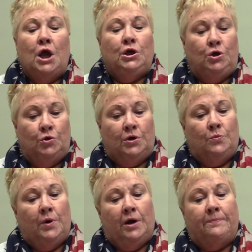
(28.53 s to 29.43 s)
you
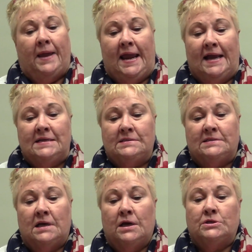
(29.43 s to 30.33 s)
can wear
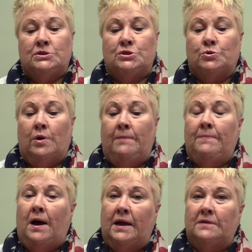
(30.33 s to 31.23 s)
pants, scrub
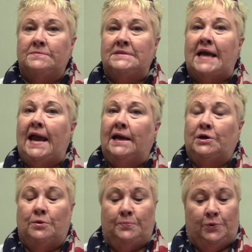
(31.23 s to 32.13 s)
bottoms,
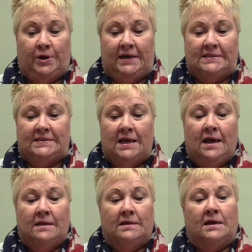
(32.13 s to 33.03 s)
and capris.
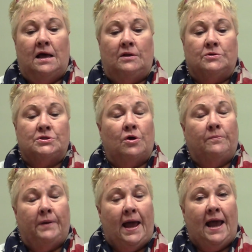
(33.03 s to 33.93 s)
The colors
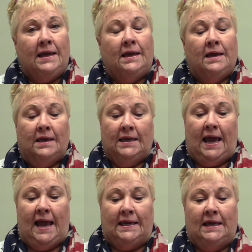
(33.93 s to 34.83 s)
are black,
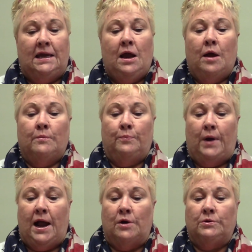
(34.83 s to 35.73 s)
khaki,
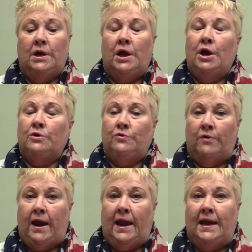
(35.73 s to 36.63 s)
brown,
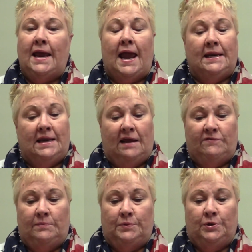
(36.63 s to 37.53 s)
gray, and
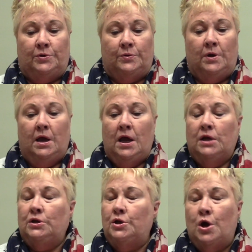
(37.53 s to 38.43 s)
navy blue.
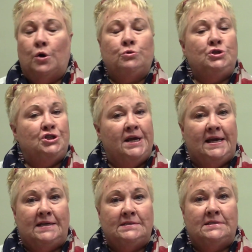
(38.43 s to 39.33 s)
No
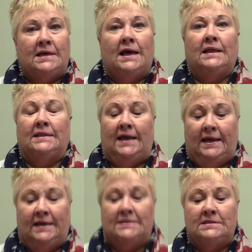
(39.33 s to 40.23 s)
jeans,
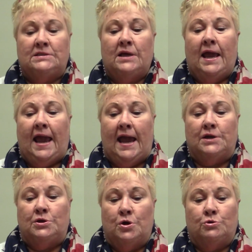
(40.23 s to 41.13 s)
leggings,
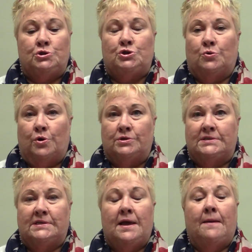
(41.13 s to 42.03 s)
and no
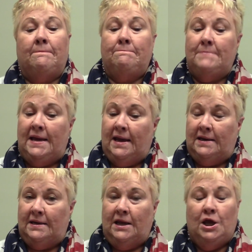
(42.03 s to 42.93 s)
shorts.
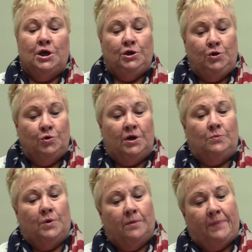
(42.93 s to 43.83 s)
Men, you
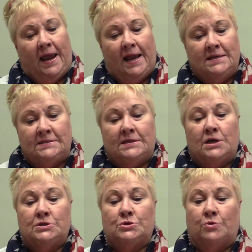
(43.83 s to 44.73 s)
can wear pants,
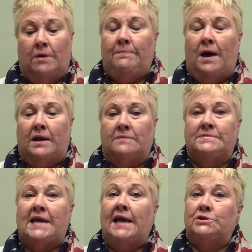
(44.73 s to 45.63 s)
scrub
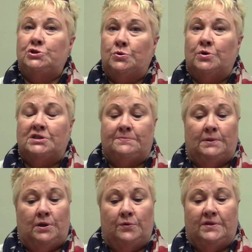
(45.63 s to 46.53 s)
bottoms, and shorts
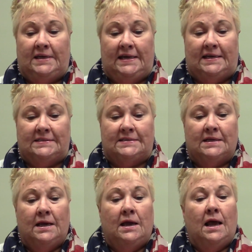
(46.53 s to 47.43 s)
below the knees.
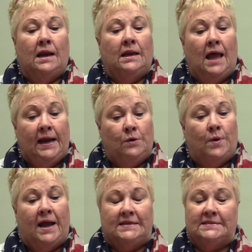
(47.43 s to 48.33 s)

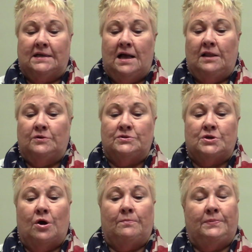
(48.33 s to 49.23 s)
Likewise, the colors
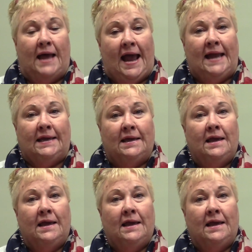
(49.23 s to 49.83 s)
are black,